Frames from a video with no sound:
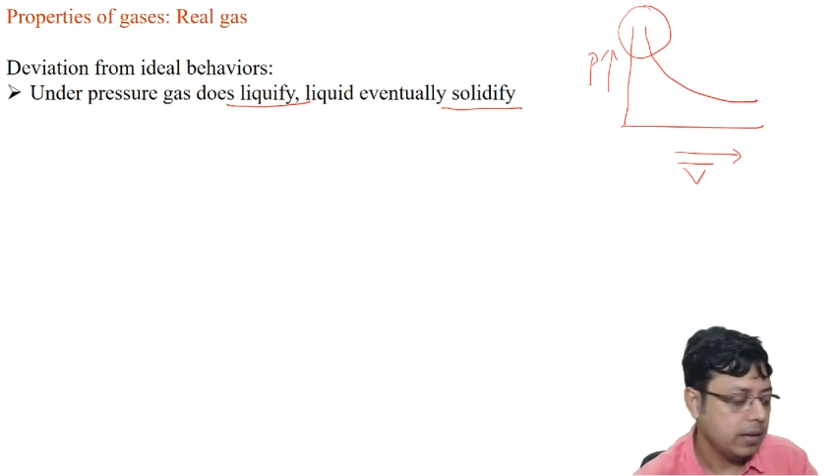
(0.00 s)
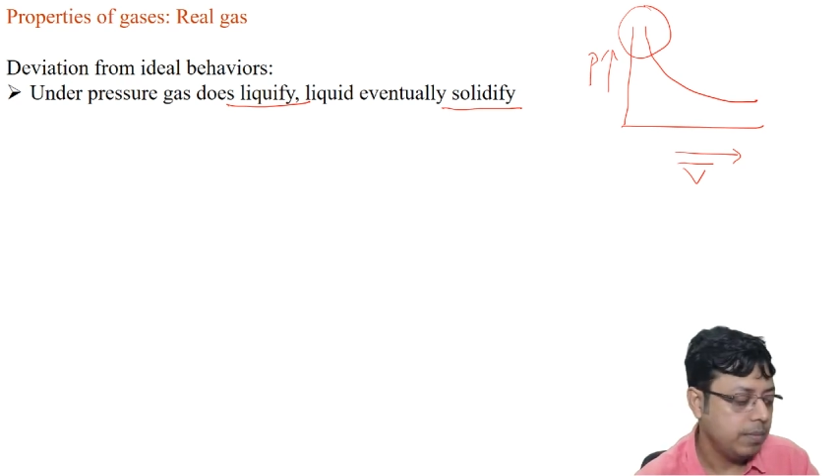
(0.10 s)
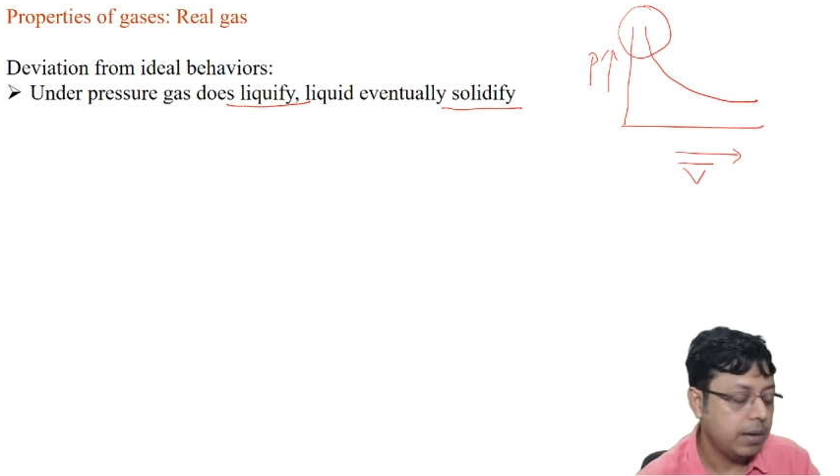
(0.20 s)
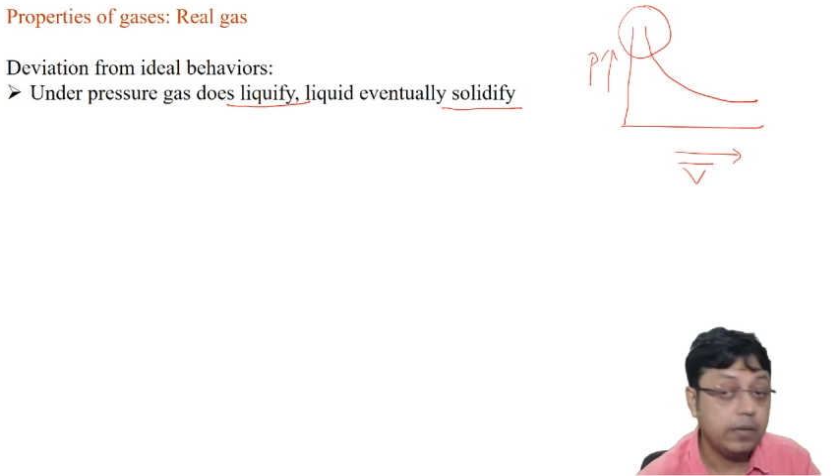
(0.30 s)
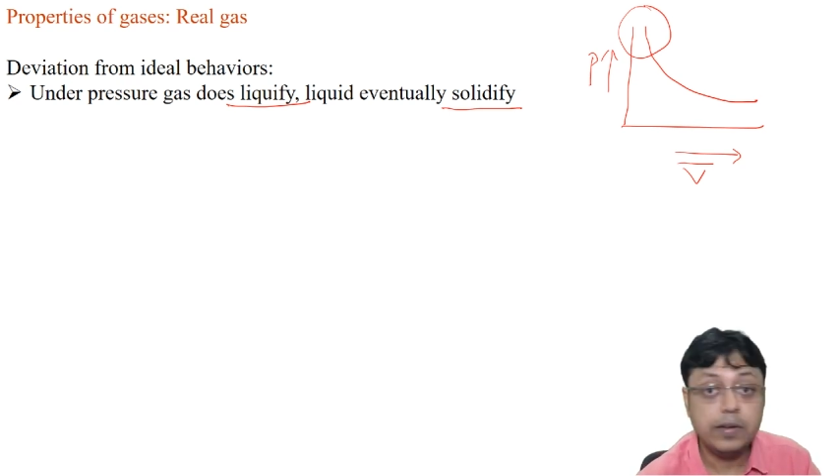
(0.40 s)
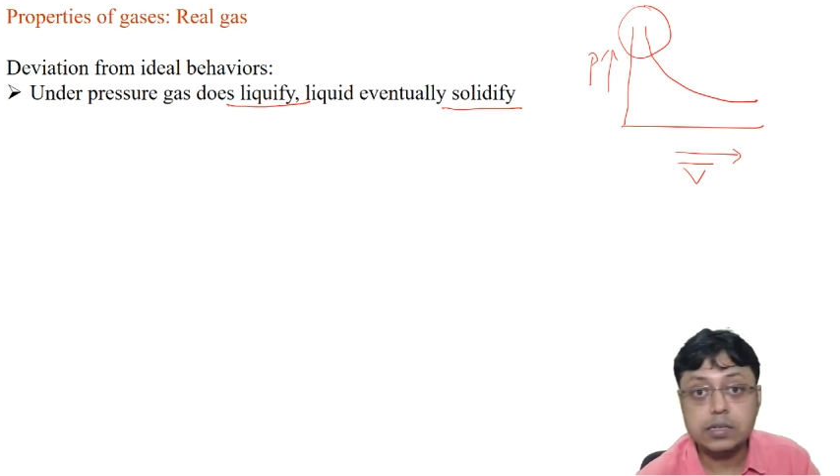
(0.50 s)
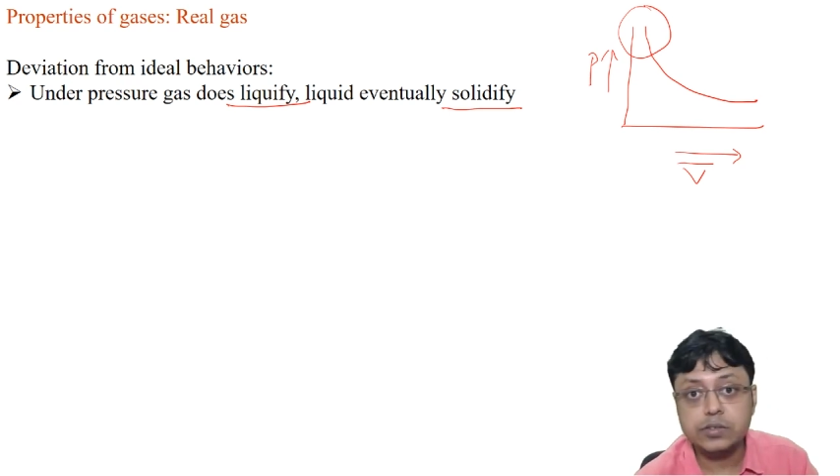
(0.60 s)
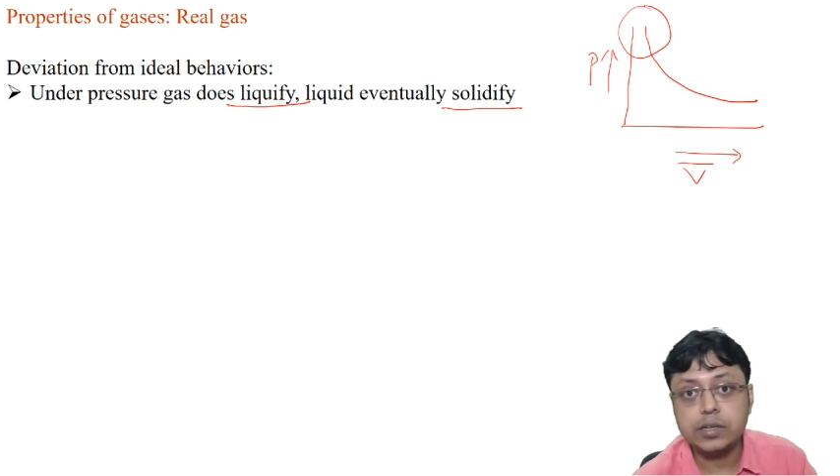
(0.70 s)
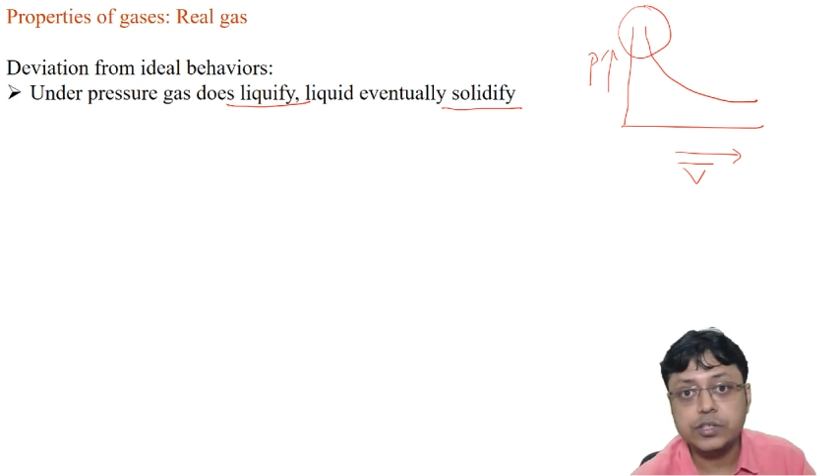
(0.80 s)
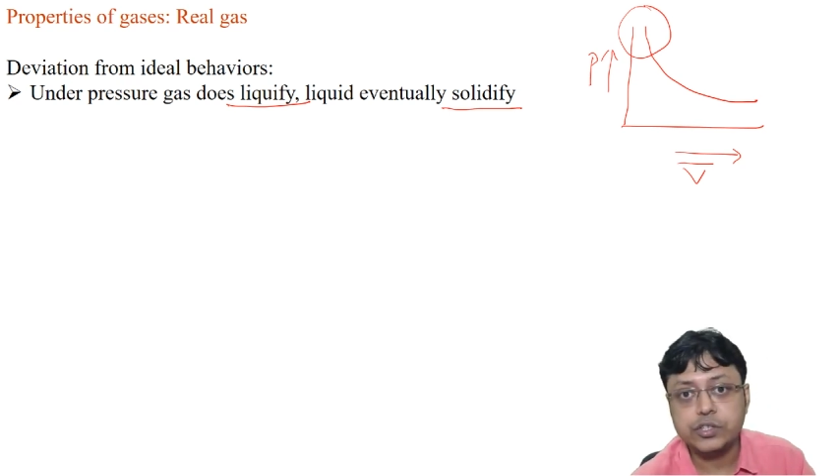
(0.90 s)
But phase
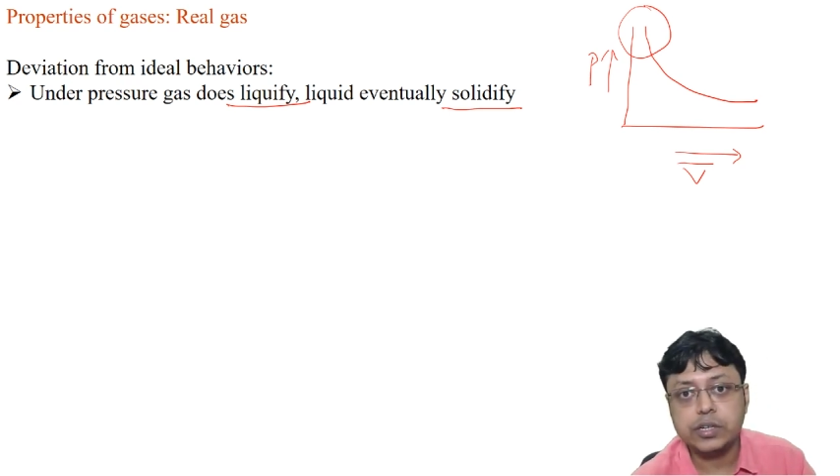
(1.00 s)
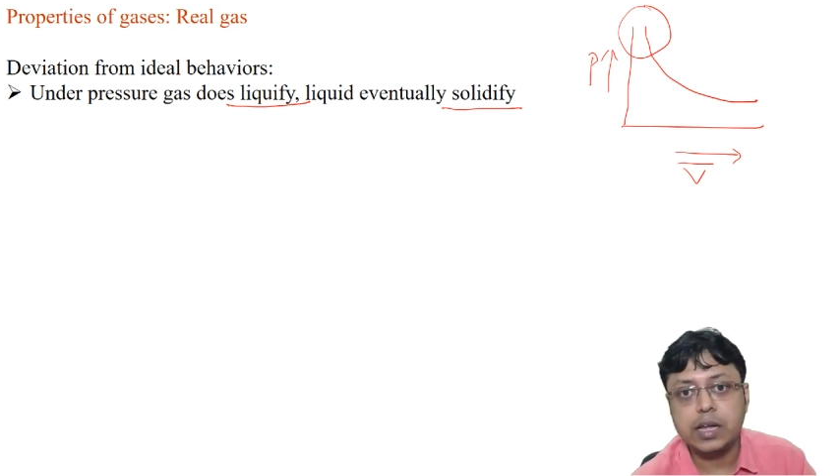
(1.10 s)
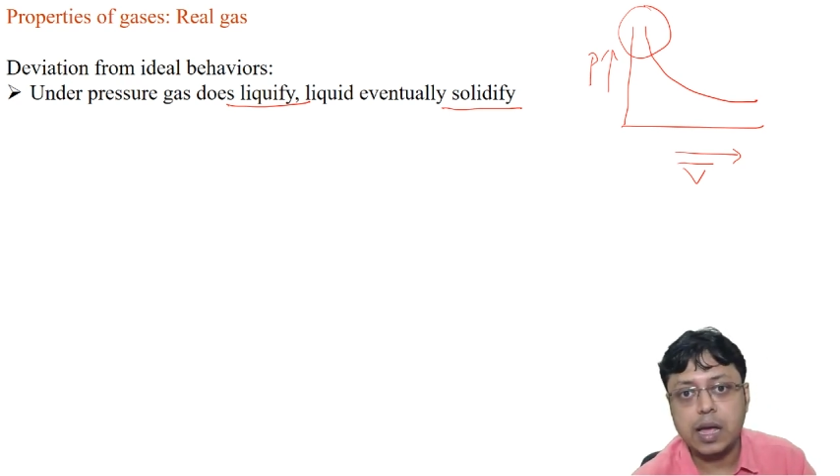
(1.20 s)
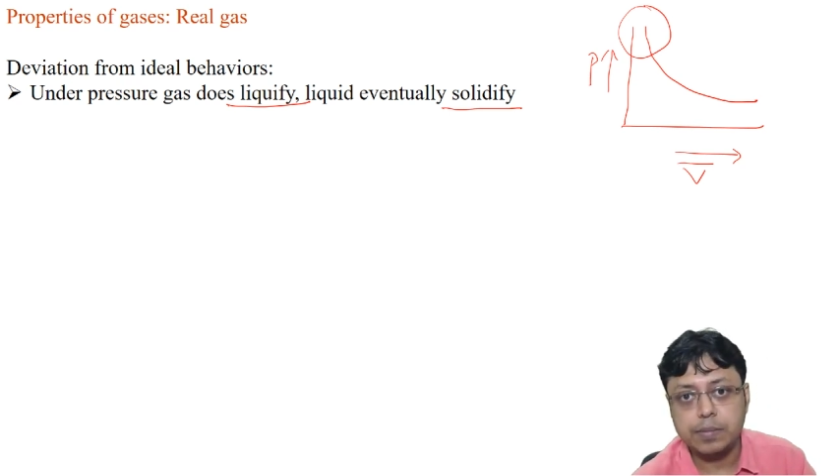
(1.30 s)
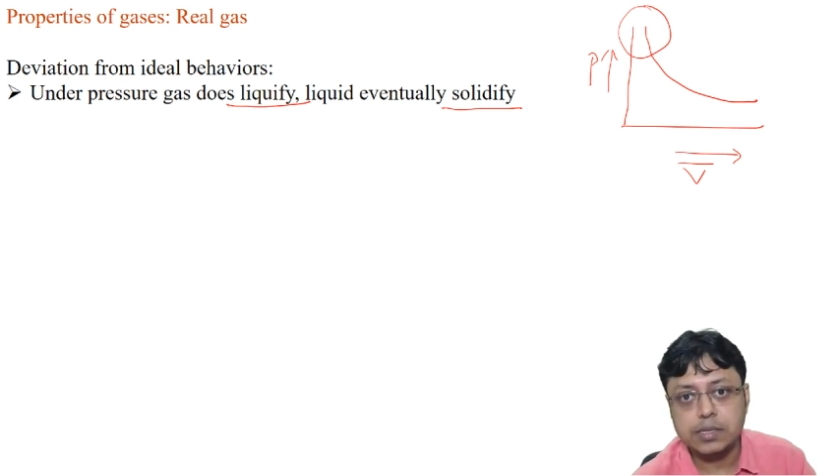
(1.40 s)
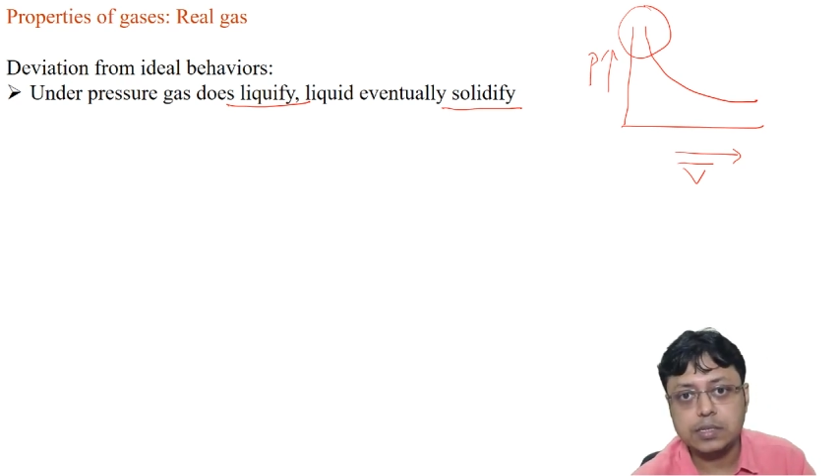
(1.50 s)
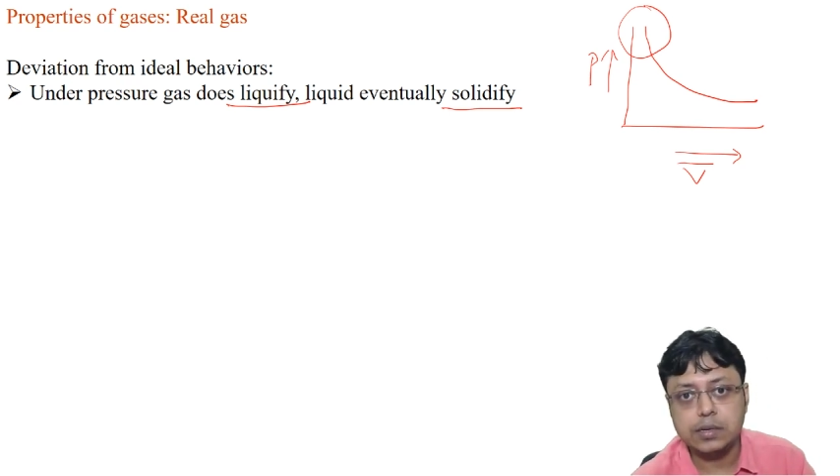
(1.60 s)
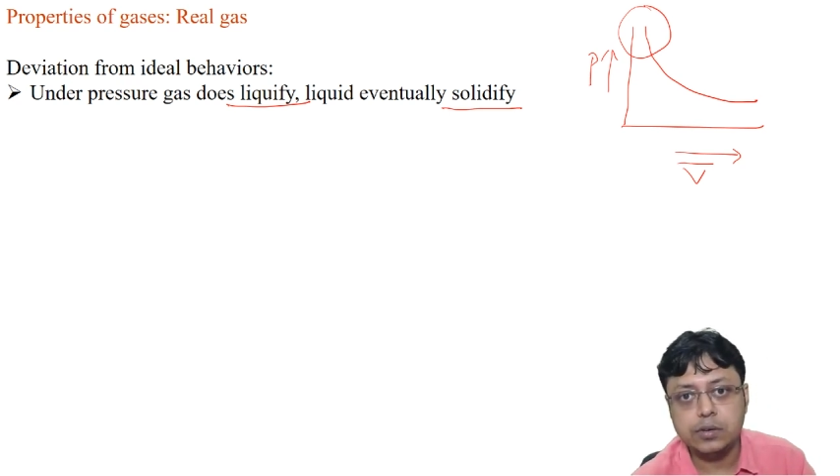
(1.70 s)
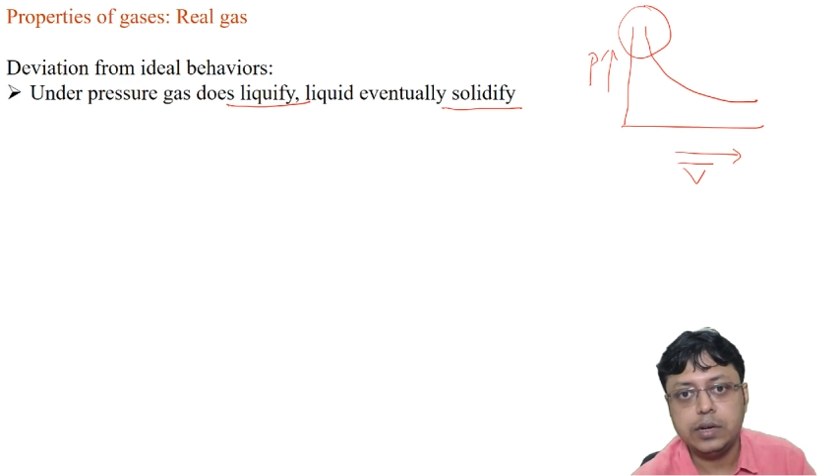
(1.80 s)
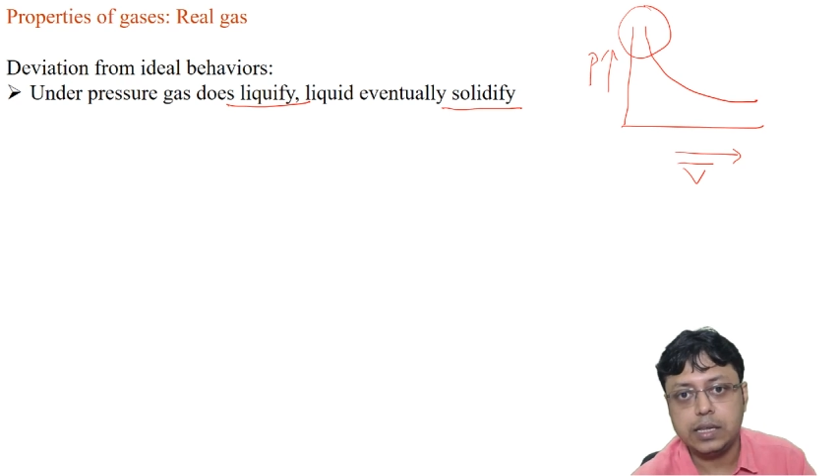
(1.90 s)
transition happens in
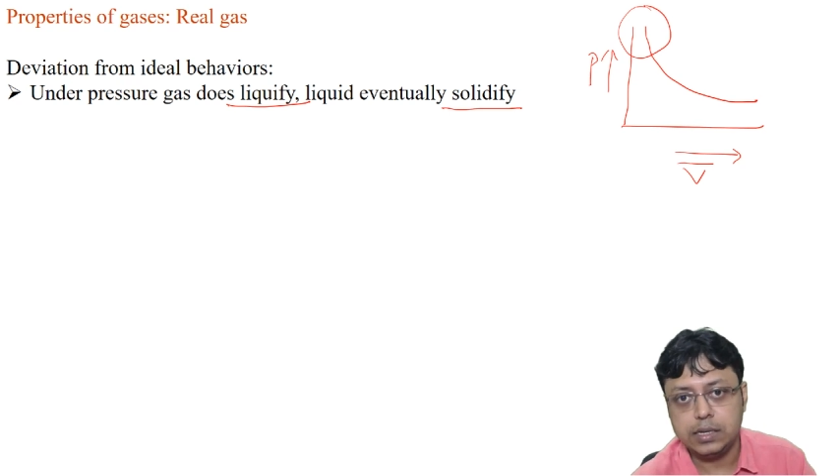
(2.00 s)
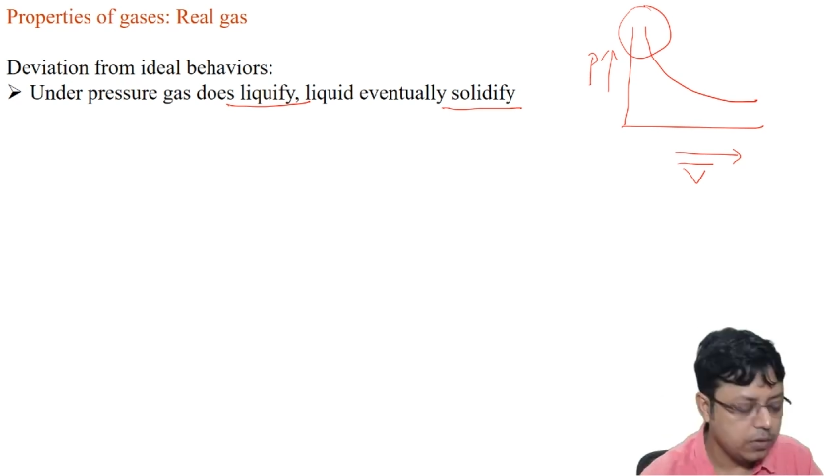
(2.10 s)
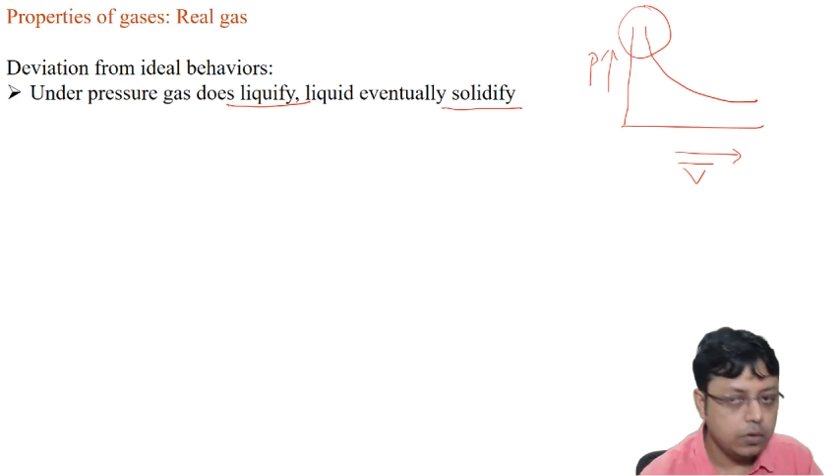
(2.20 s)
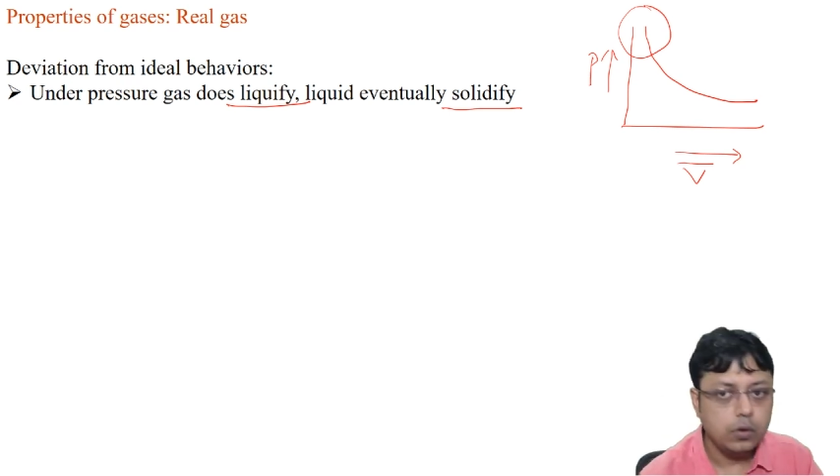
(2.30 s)
reality.